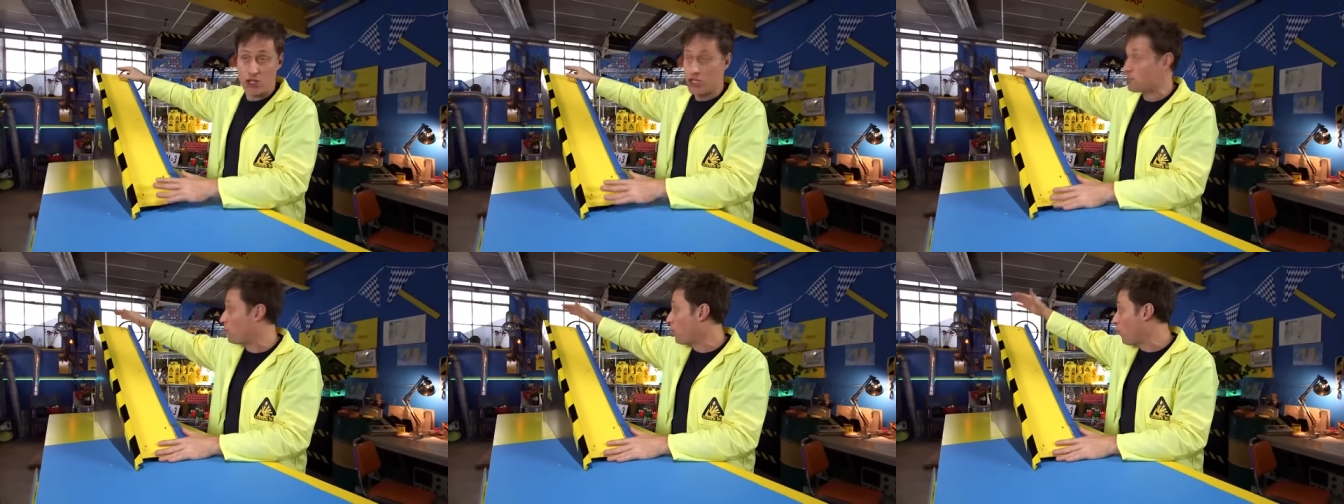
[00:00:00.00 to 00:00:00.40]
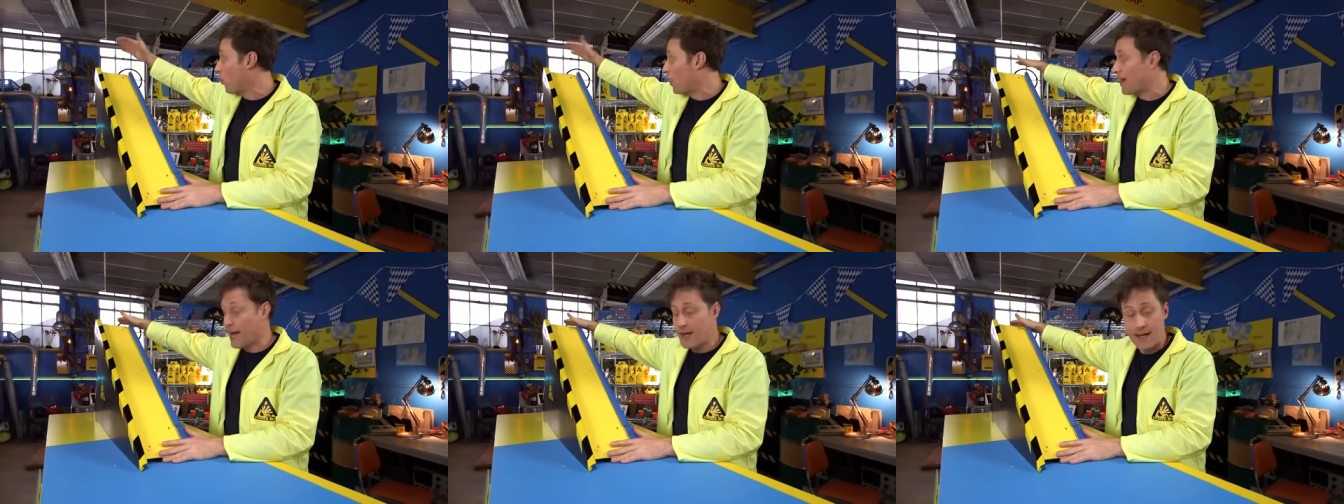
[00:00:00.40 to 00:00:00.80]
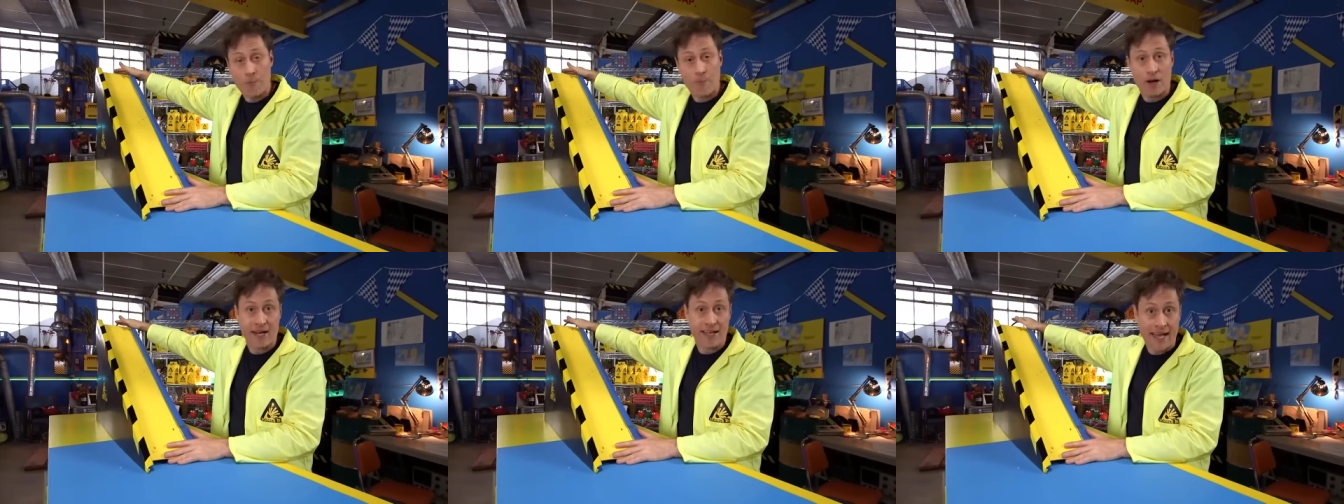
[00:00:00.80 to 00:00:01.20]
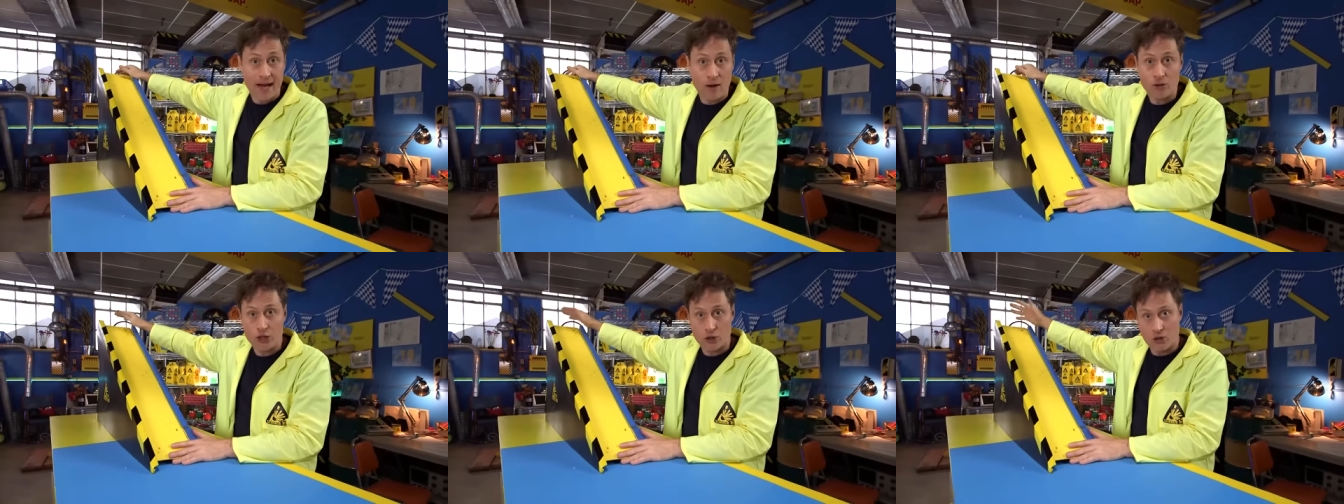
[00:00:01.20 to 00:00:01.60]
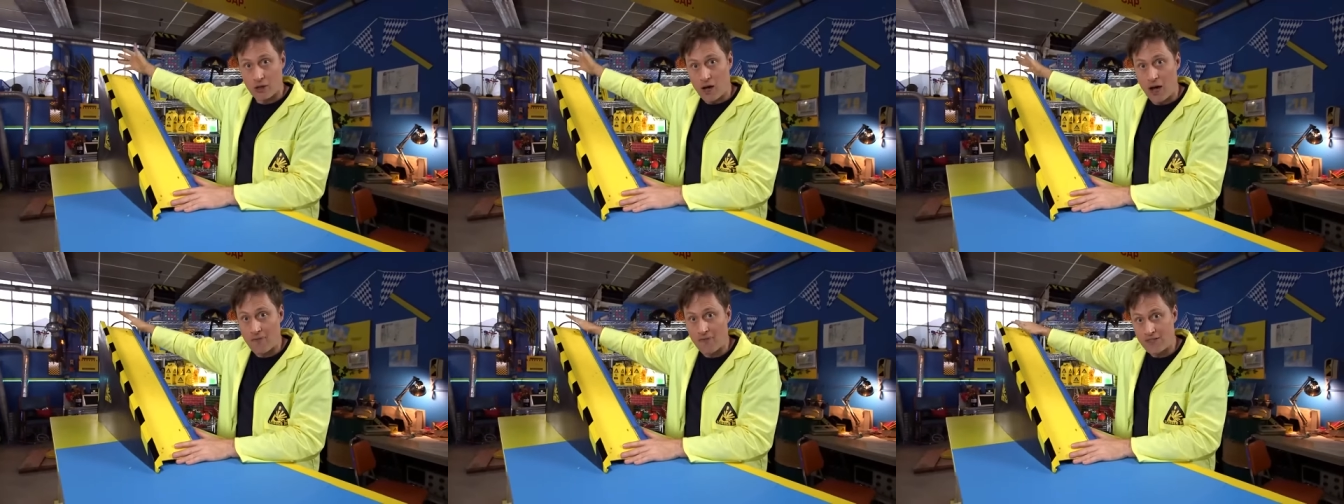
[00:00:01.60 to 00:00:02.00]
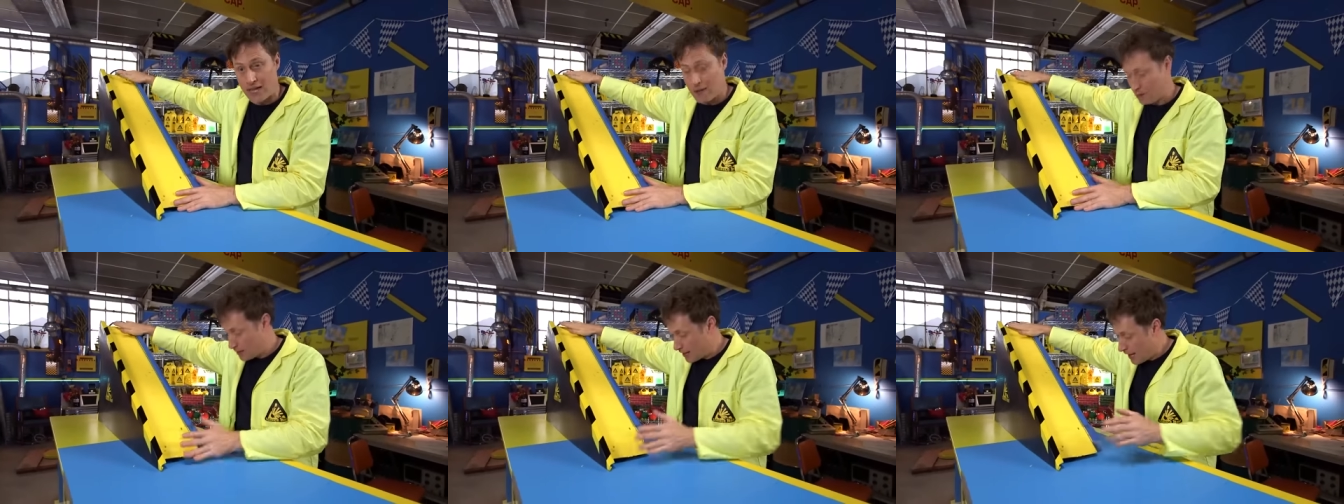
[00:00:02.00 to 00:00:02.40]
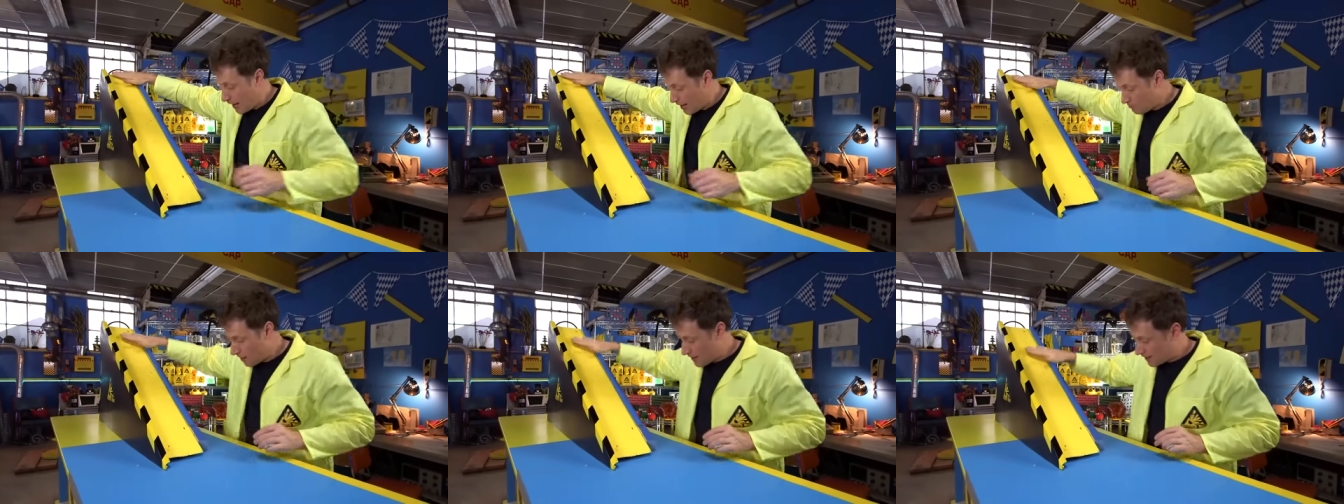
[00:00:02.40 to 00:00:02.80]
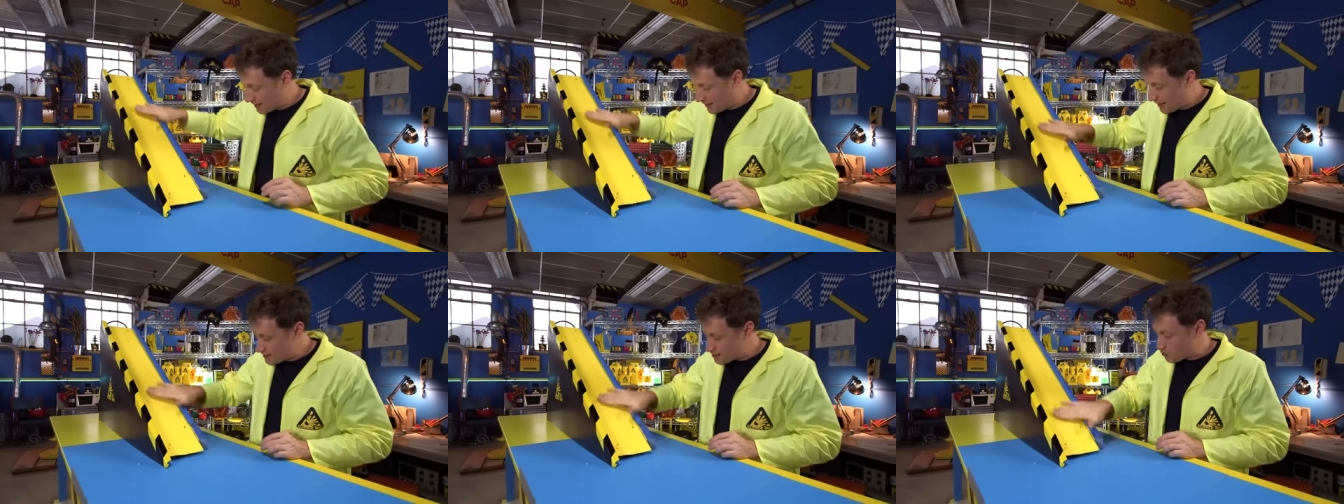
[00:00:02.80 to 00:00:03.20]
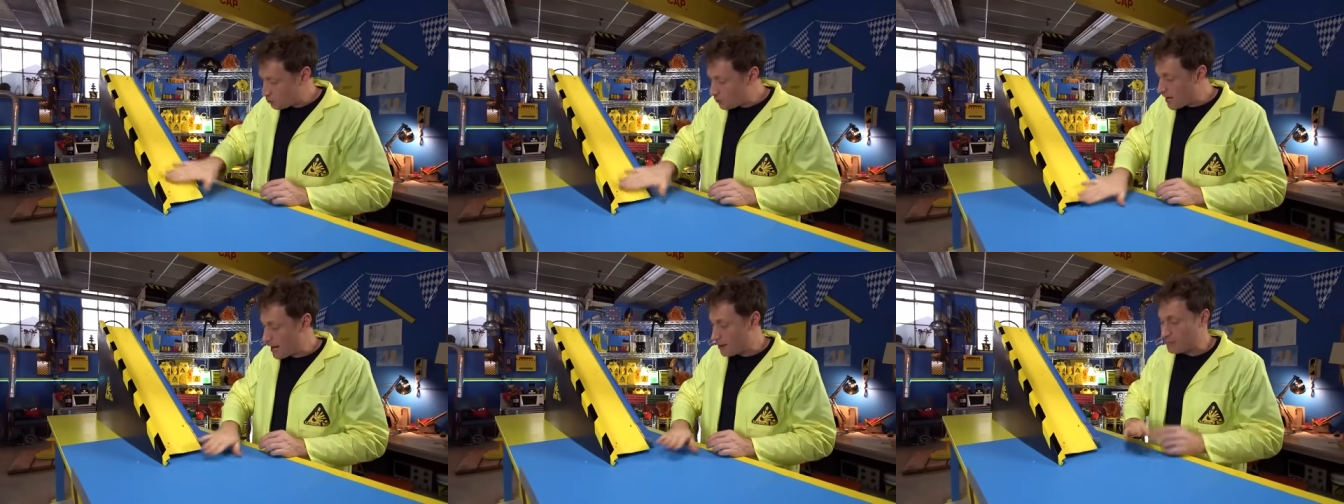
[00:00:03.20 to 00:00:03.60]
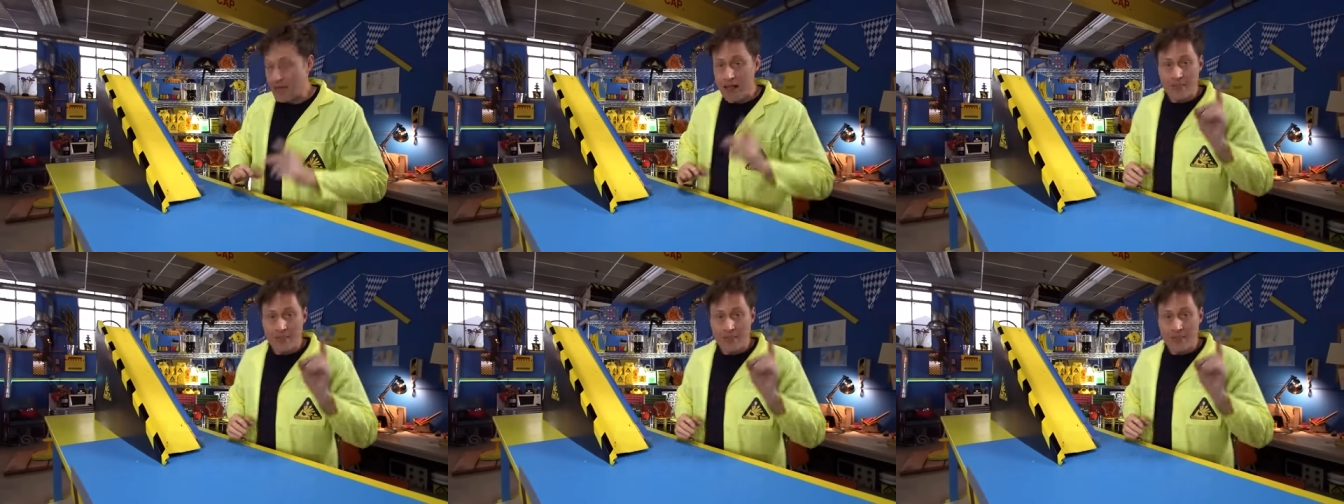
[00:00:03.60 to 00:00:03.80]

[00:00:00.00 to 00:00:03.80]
Just put one end up on a couch or a coffee table and make a nice ramp.